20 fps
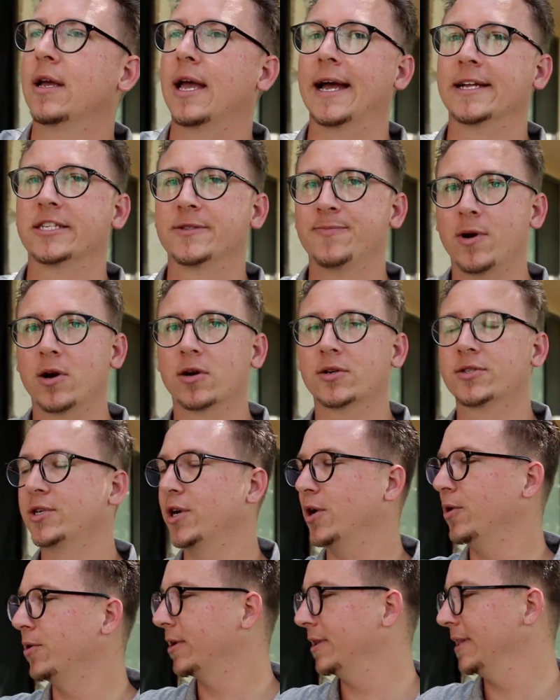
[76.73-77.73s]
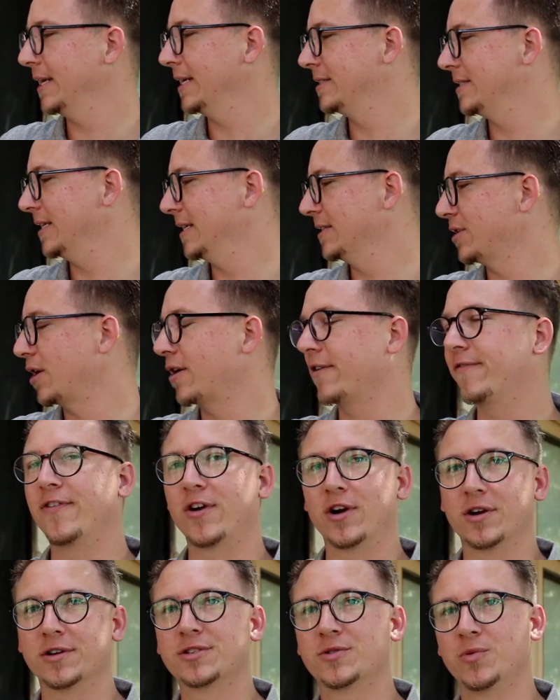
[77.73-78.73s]
At Spark Solar, this is our
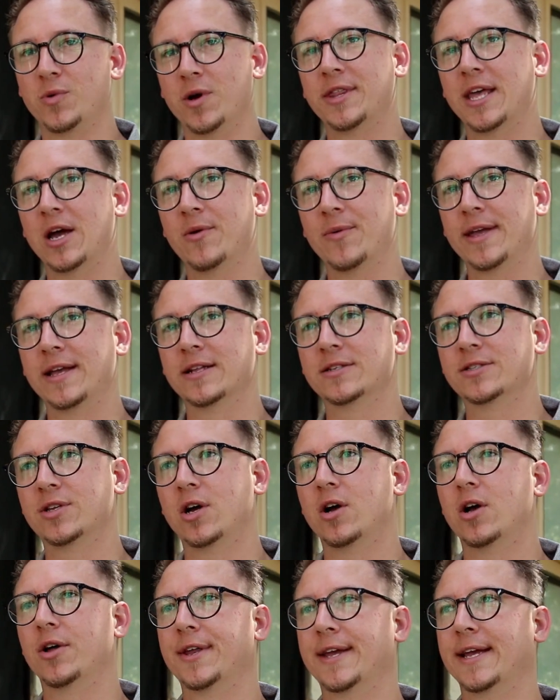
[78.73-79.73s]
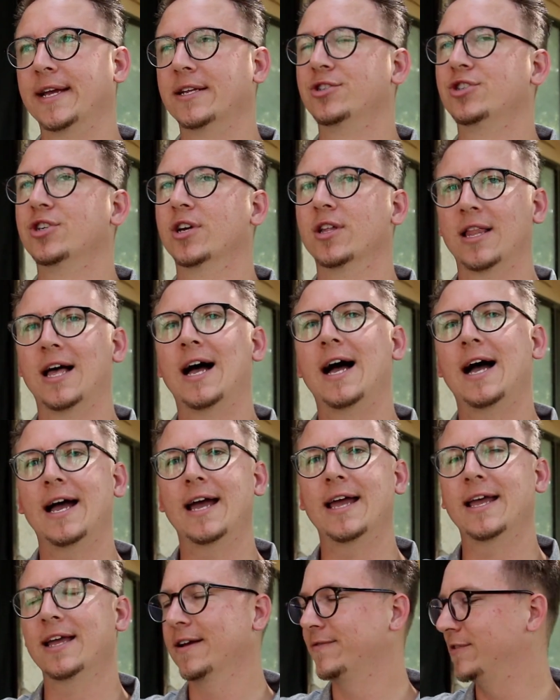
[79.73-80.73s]
first one that we installed in
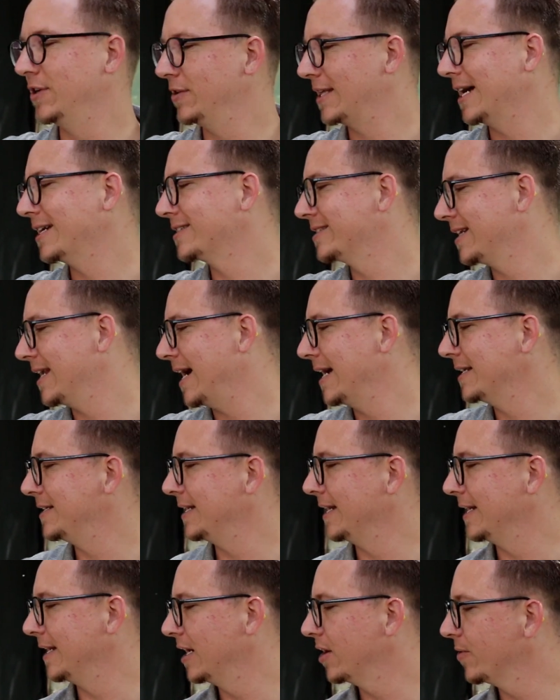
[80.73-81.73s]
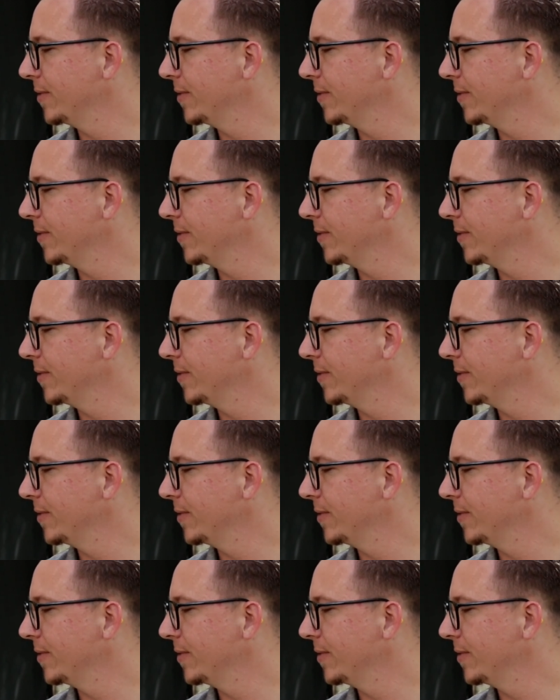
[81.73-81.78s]
July 2019.